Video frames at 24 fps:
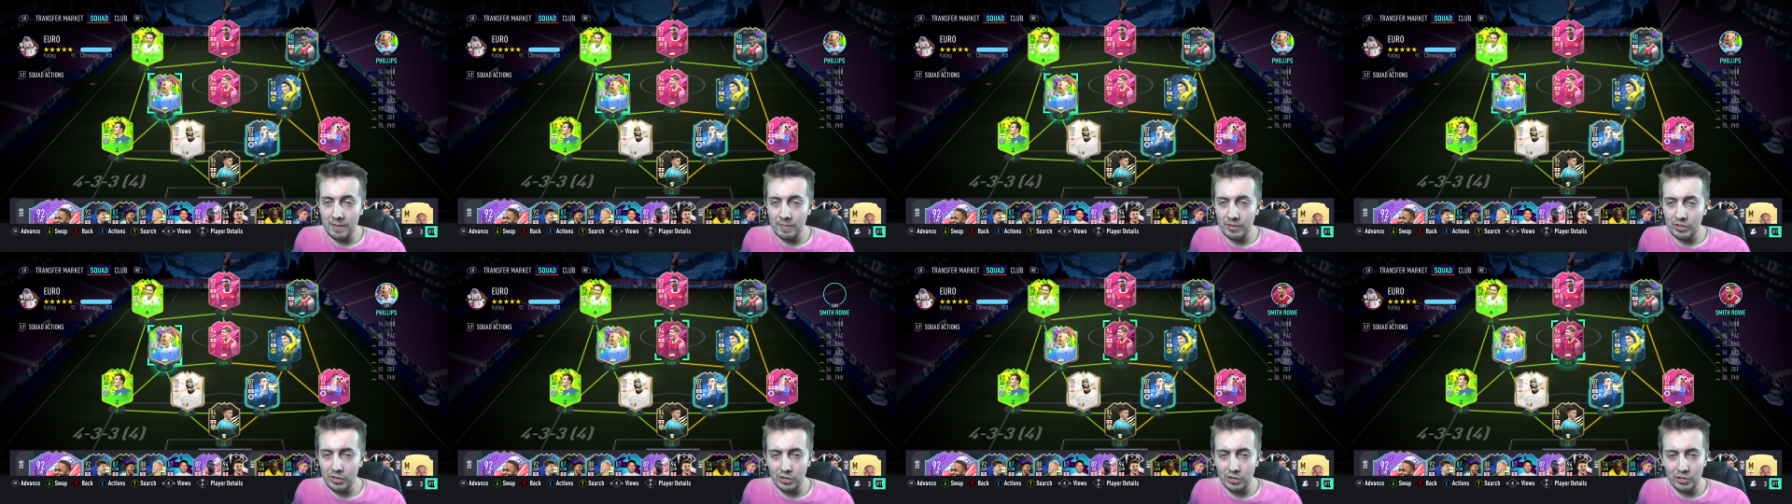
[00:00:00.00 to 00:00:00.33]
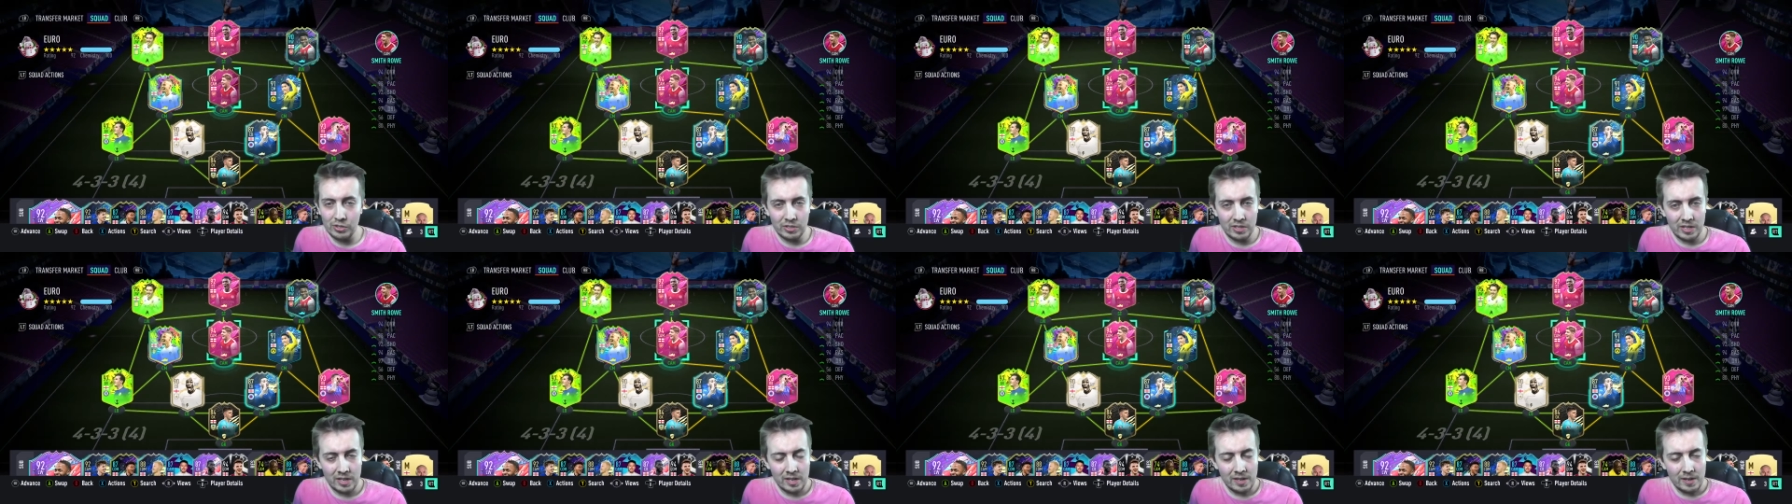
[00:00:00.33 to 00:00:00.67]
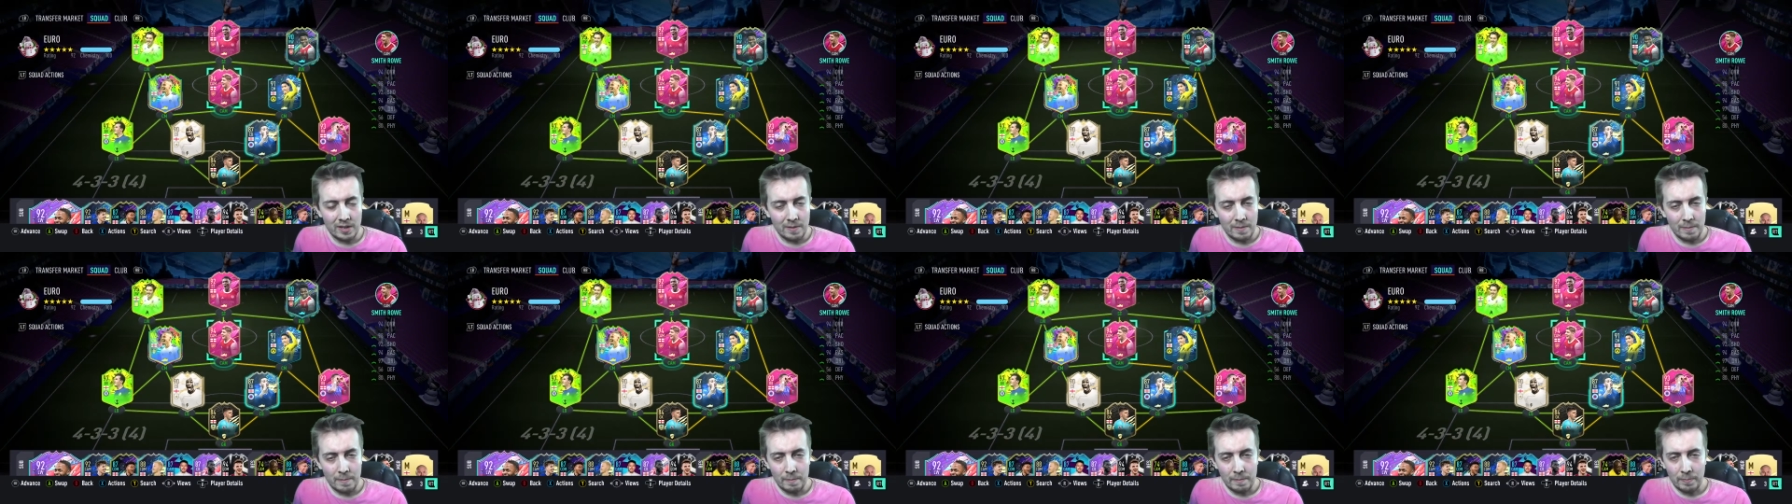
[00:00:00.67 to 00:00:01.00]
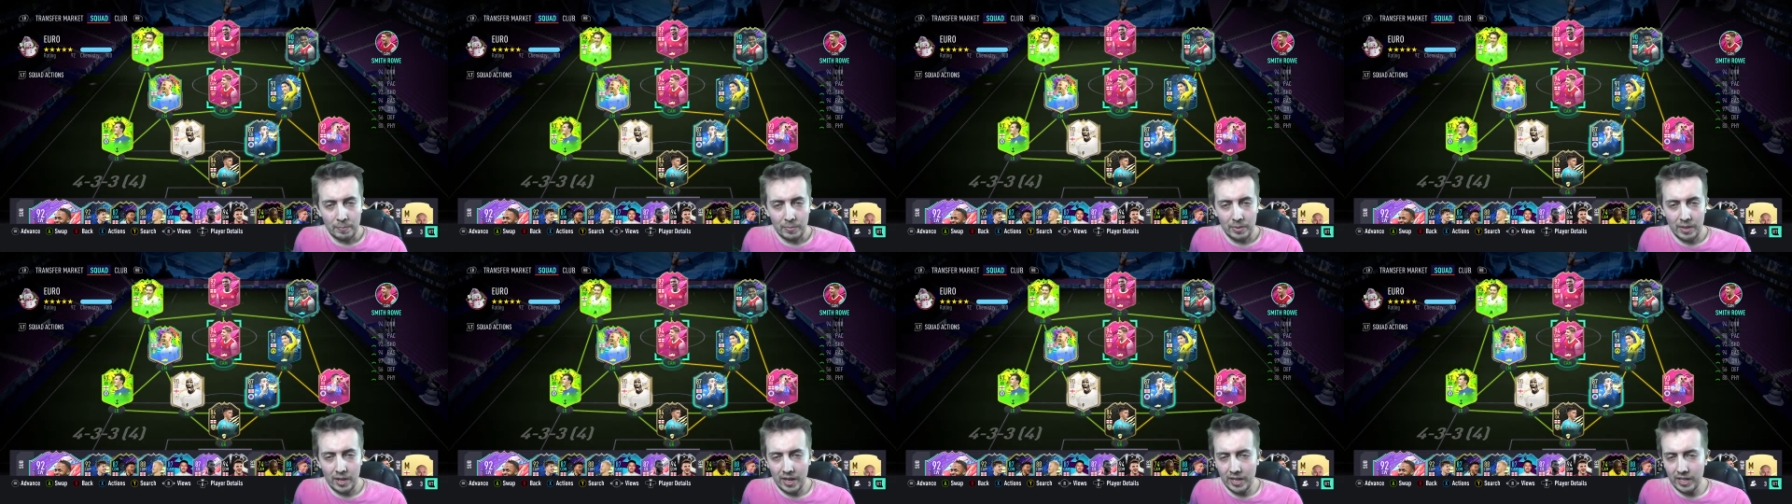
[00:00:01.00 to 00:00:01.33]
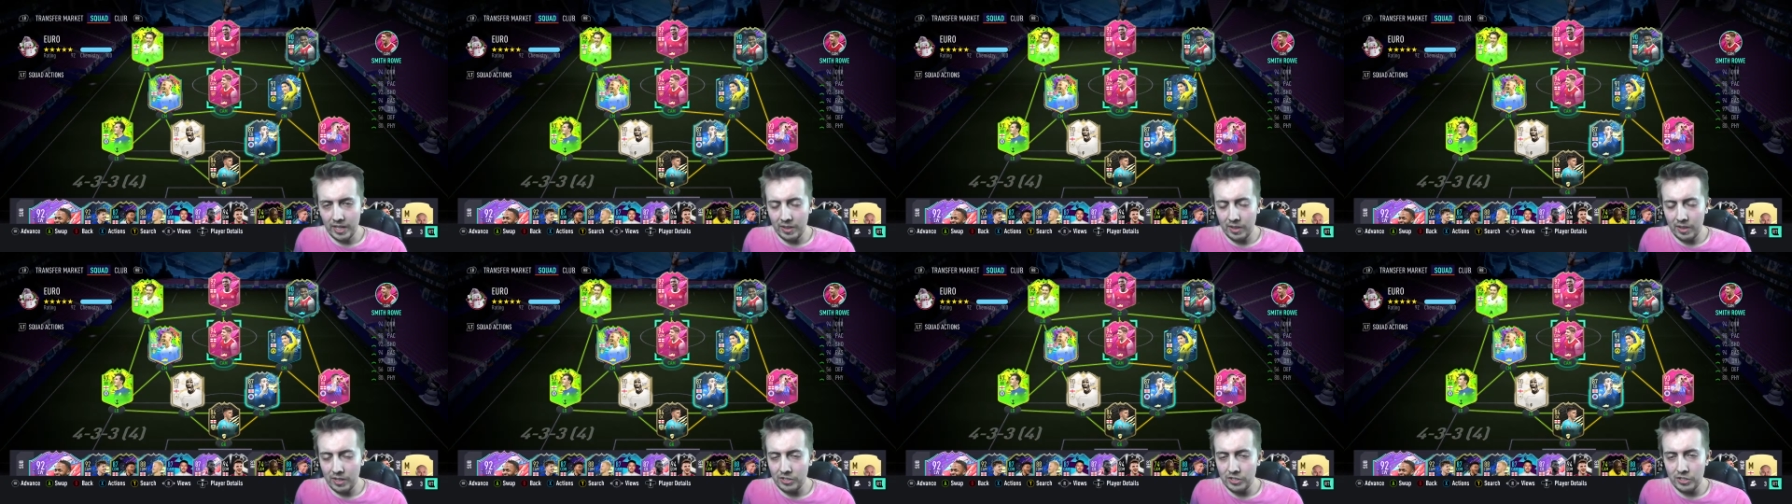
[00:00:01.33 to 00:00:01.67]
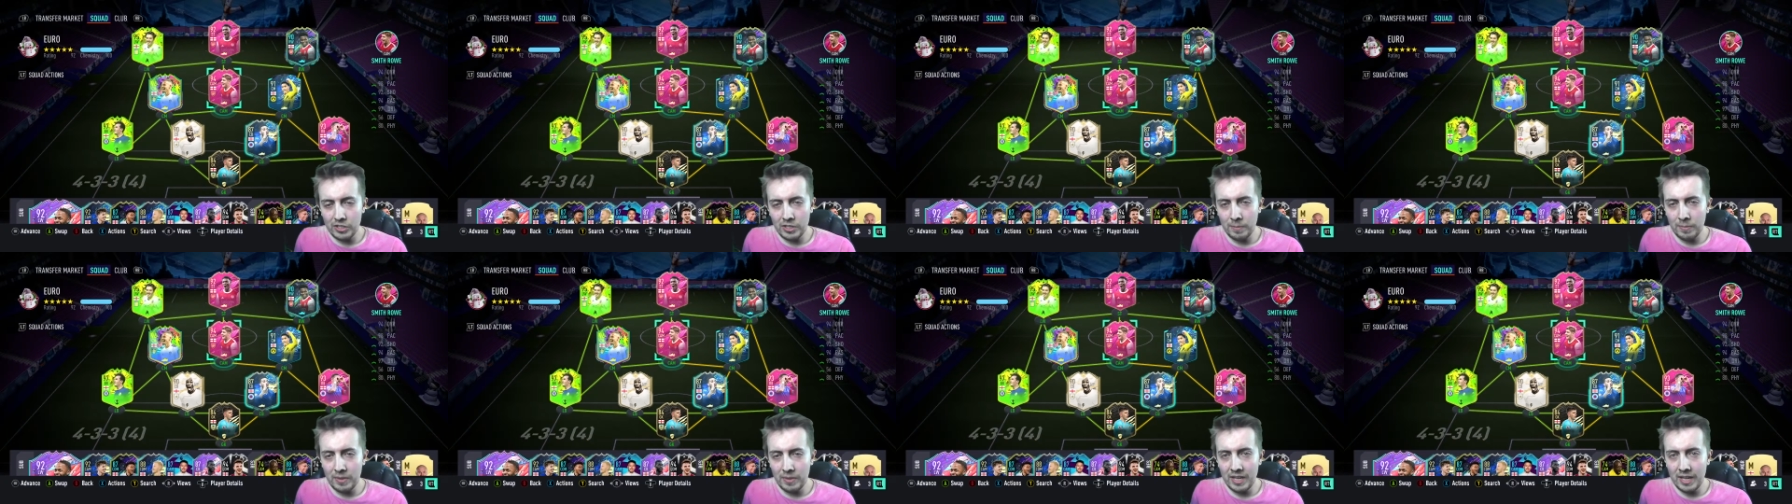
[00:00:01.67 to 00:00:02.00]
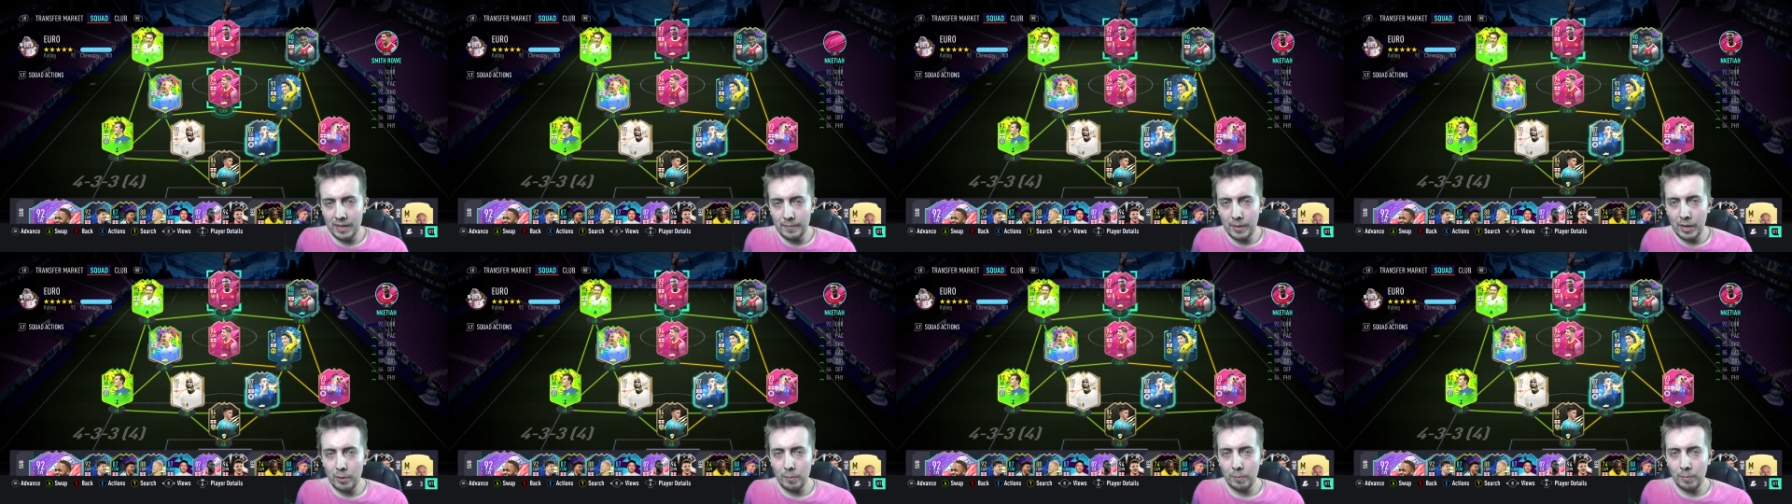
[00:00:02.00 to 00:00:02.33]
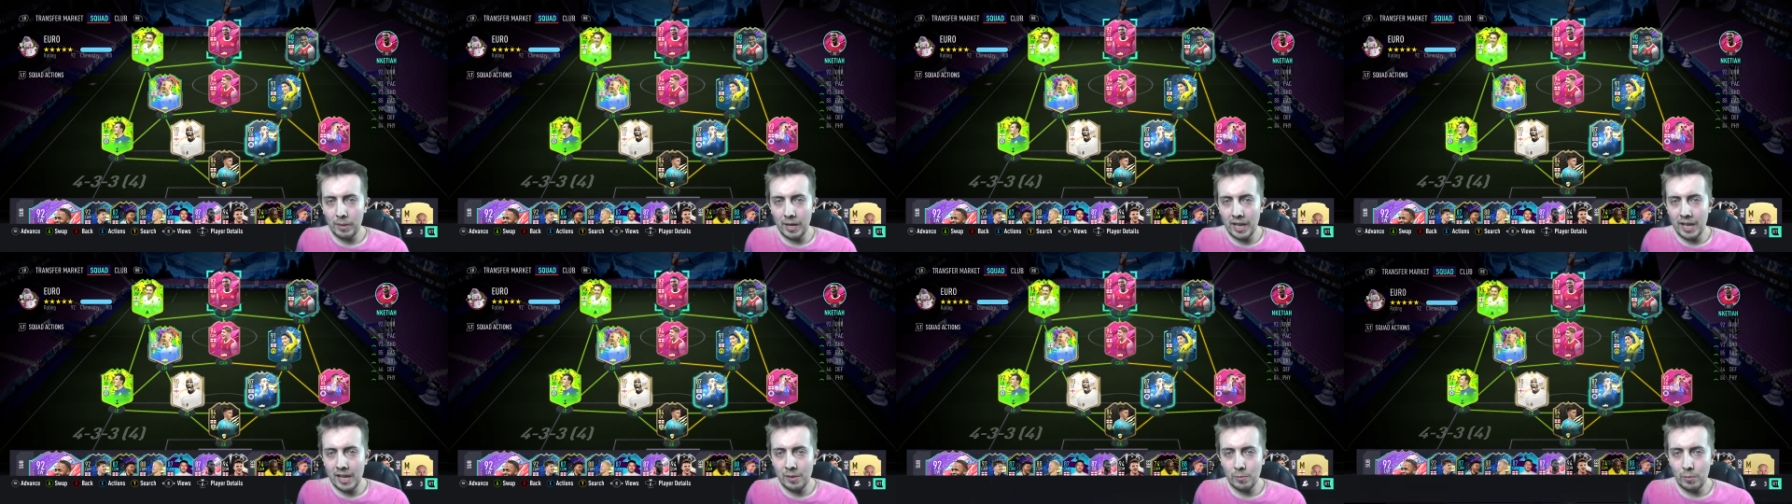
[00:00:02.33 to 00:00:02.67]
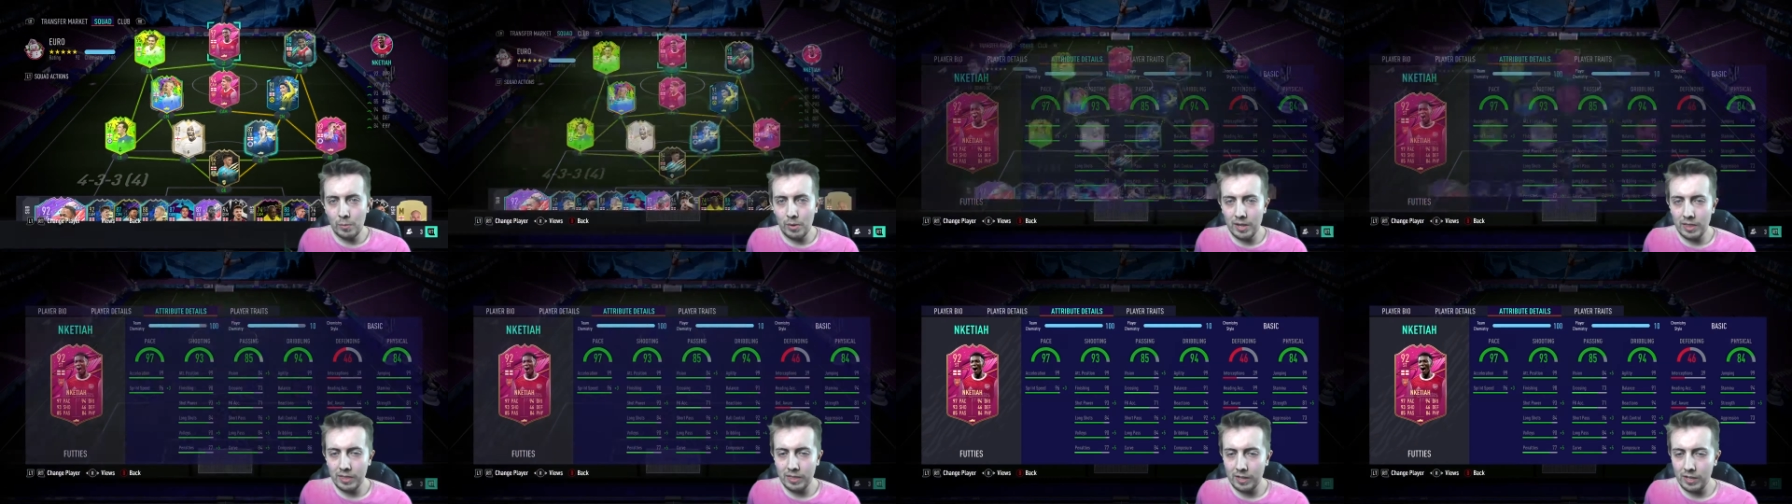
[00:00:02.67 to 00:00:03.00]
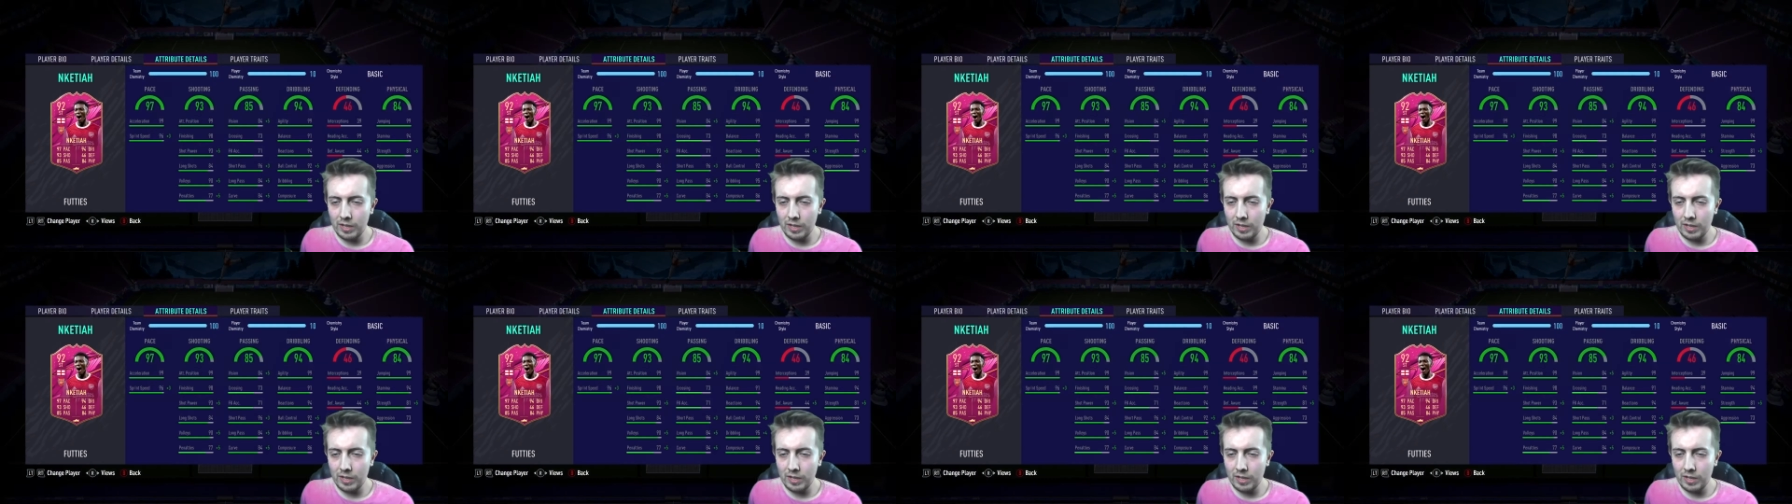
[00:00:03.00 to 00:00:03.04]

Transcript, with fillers: It's just I don't know. There's just something about playing with